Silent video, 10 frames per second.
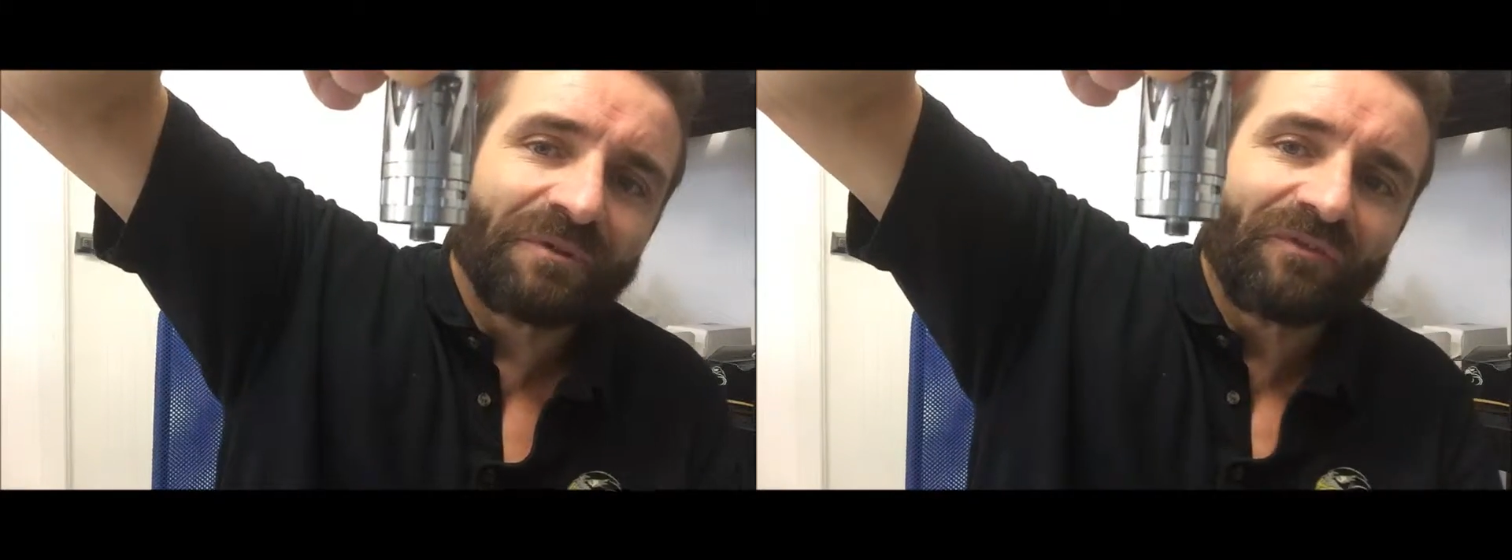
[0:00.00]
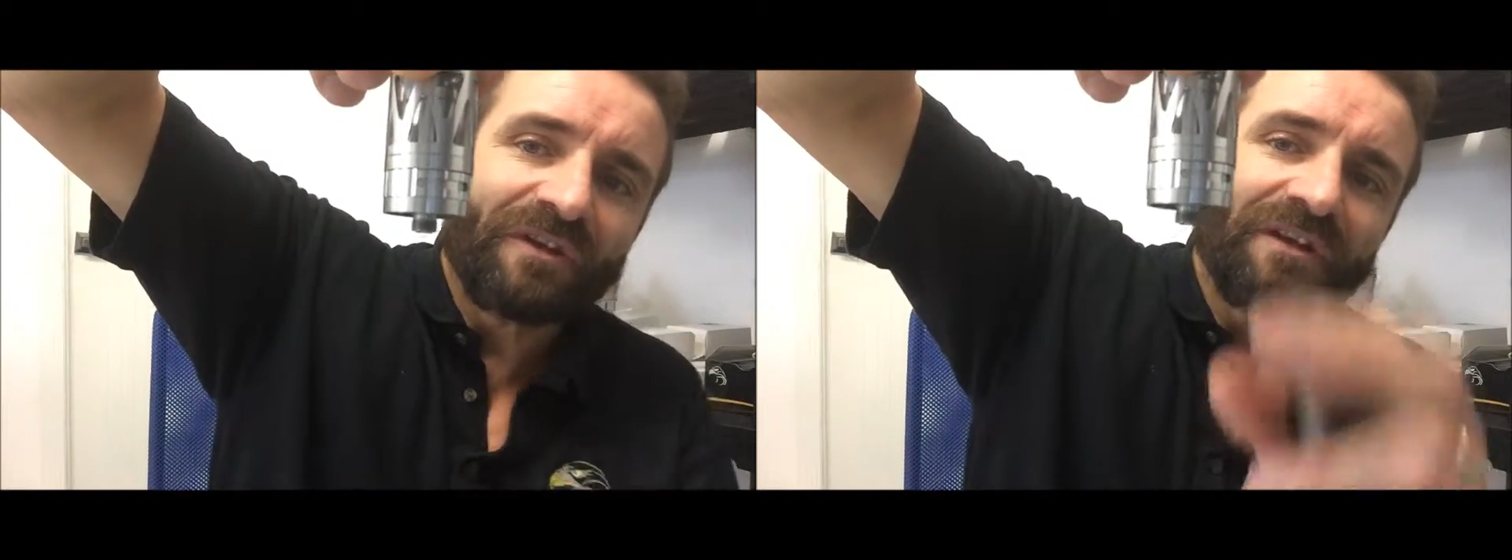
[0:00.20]

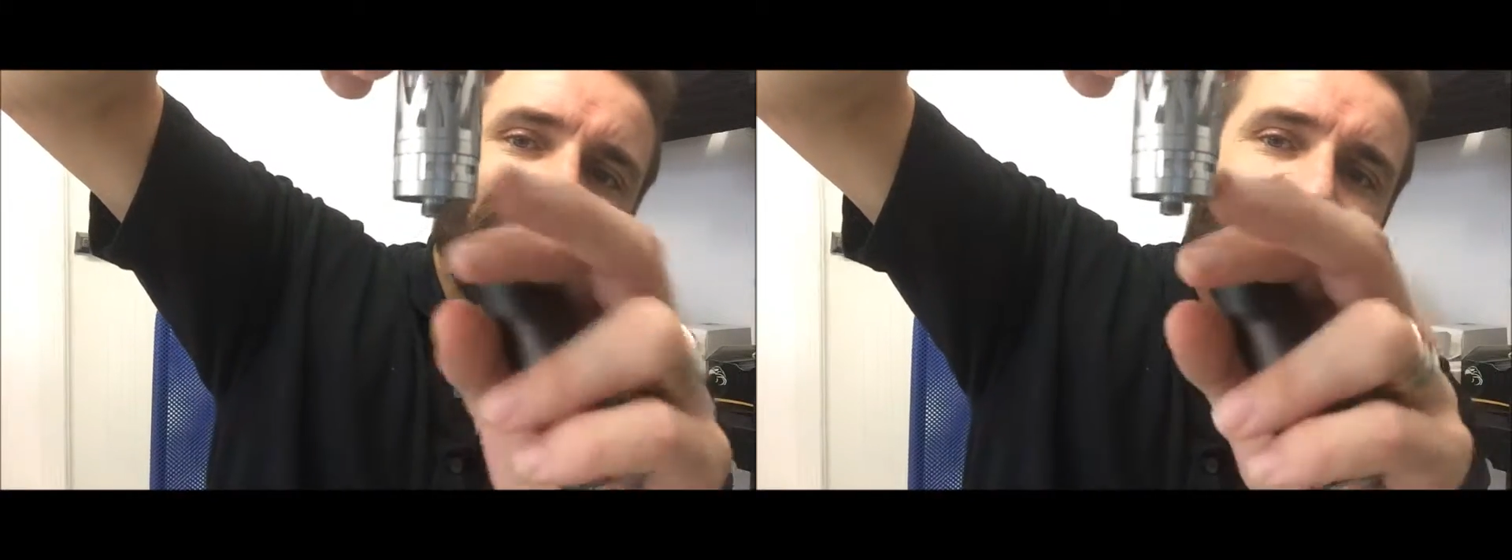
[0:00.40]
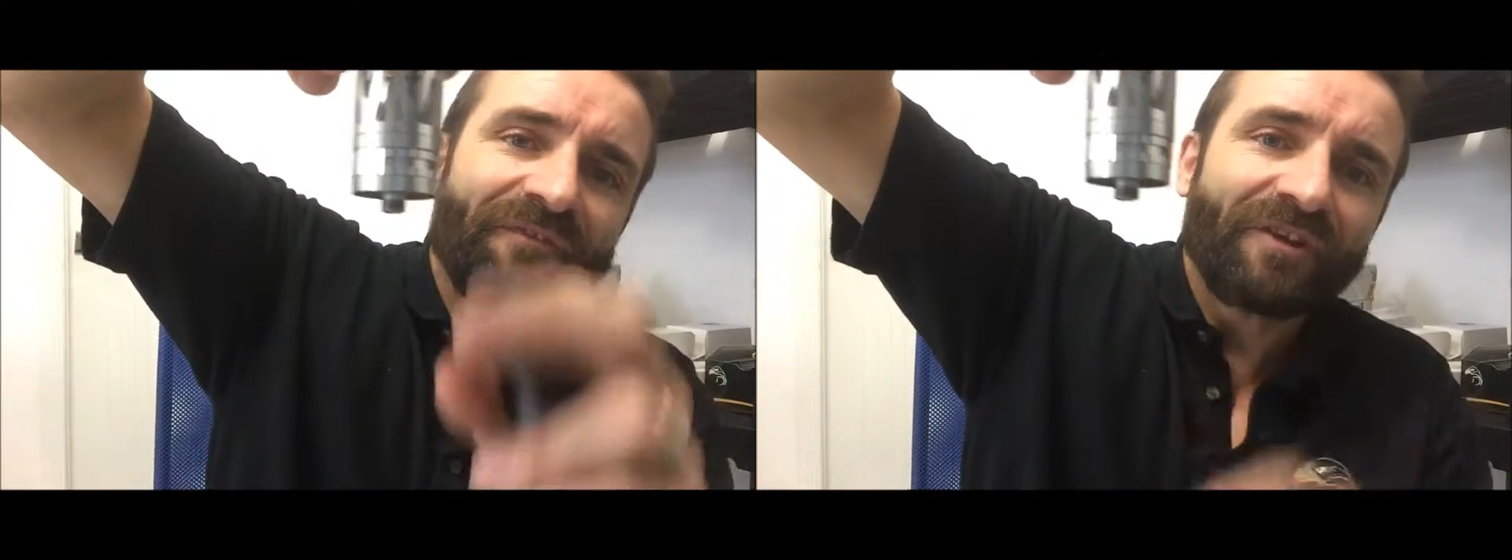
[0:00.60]
if you leave
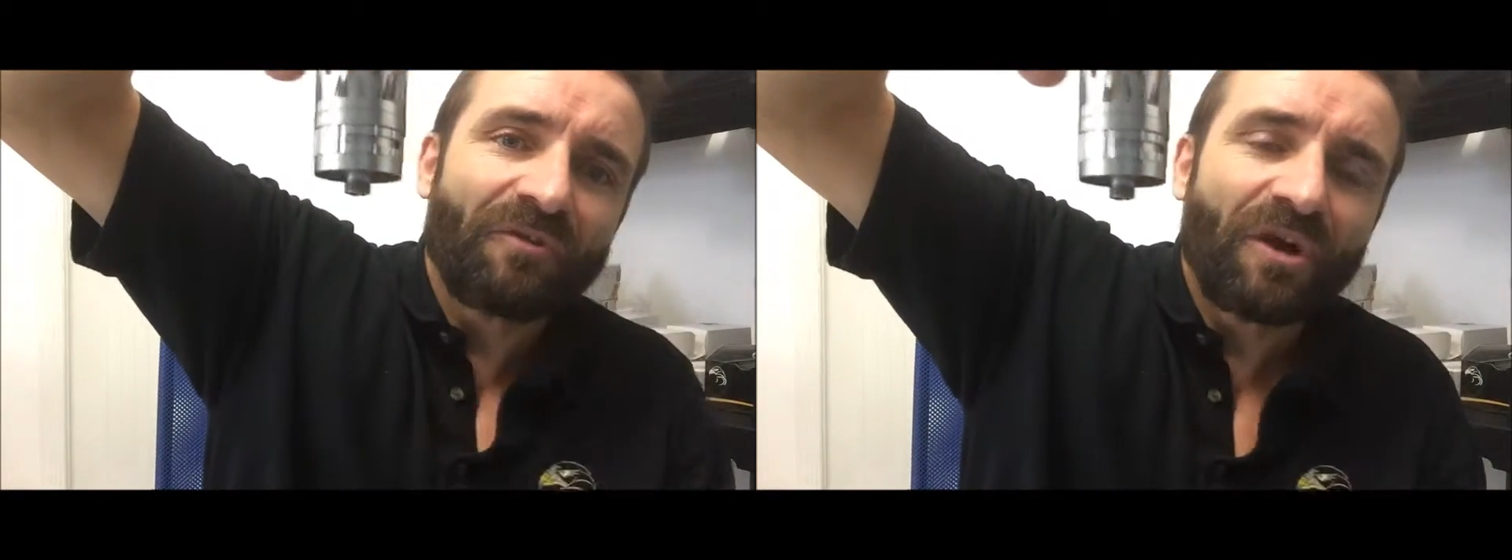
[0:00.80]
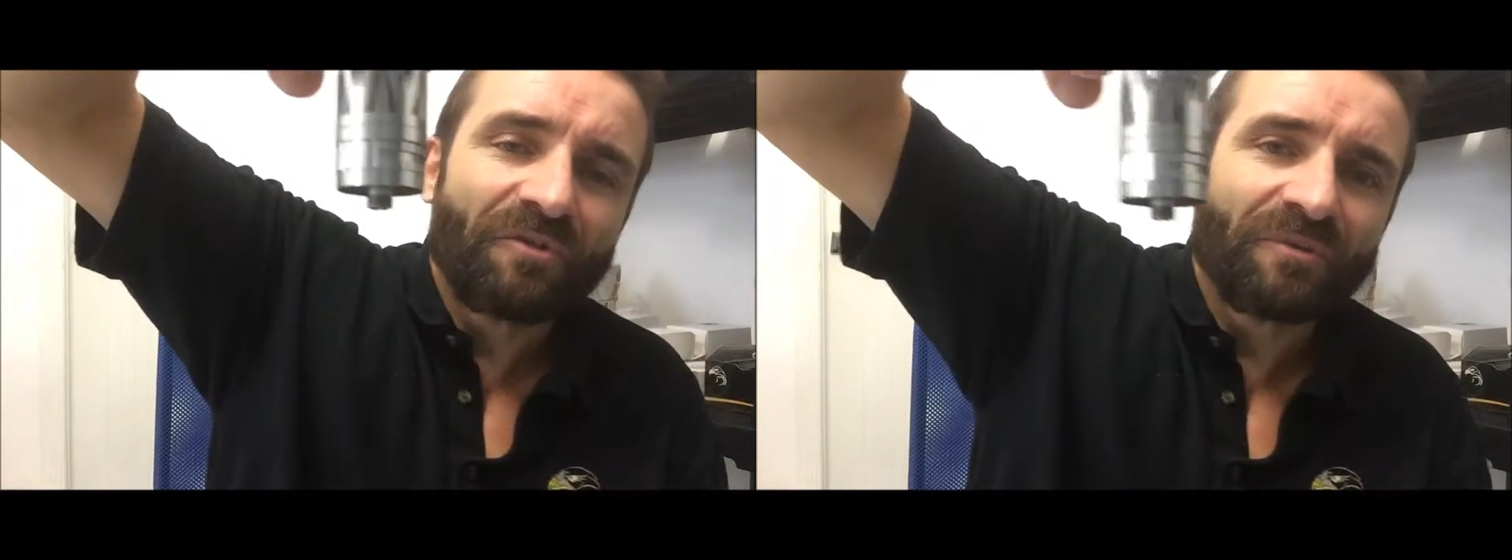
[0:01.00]
the
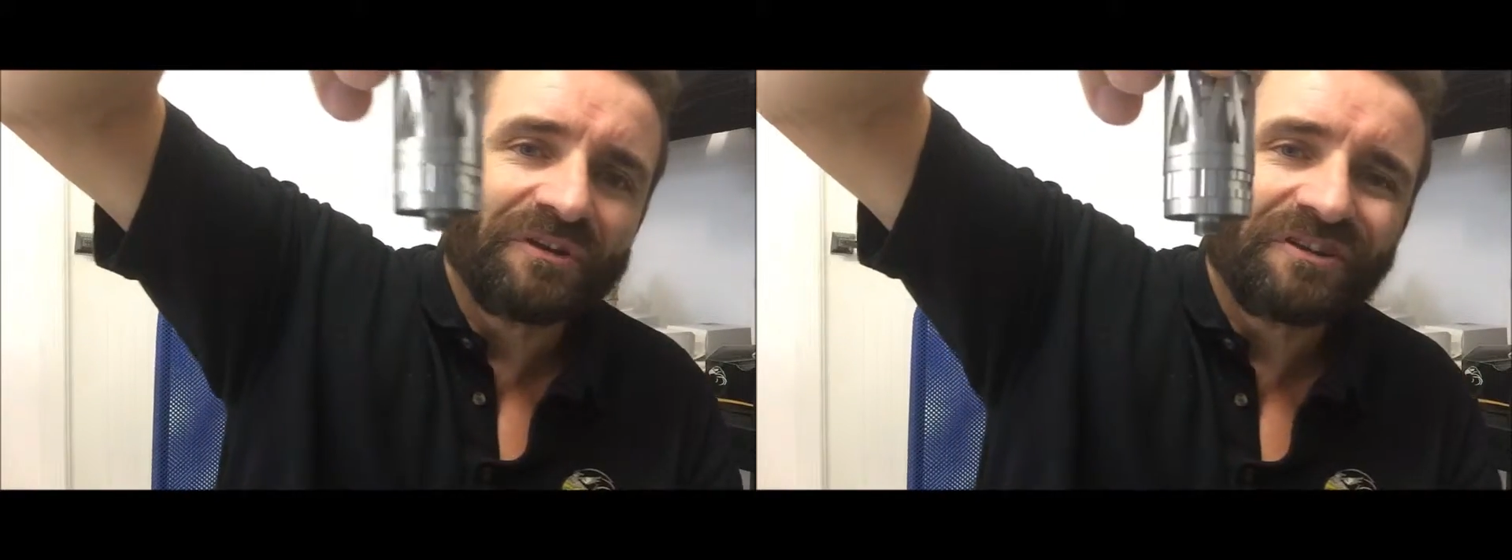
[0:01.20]
airflow open,